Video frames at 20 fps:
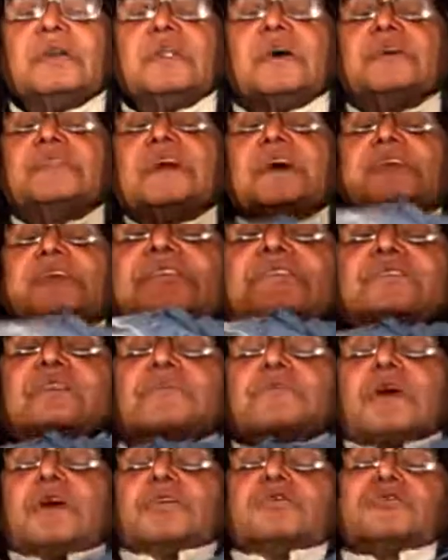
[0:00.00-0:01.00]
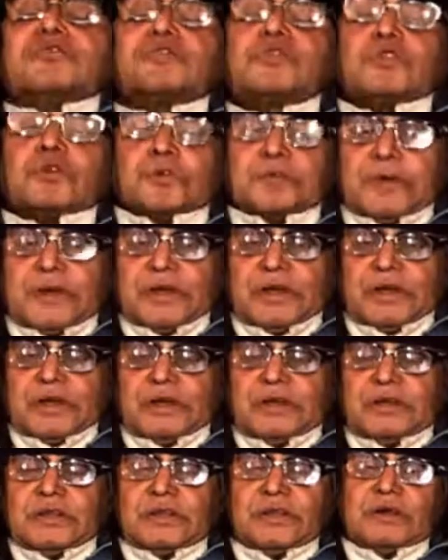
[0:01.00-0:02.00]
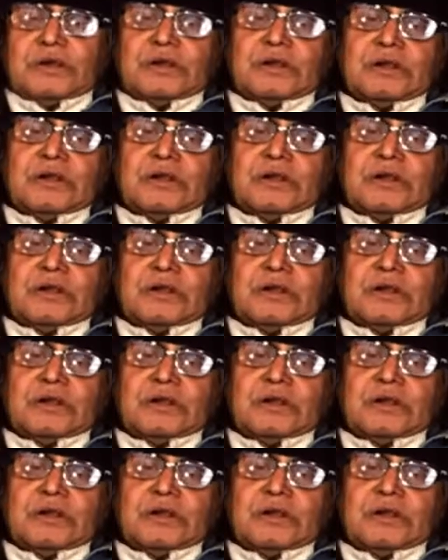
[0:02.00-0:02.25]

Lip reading: Now is the most stupid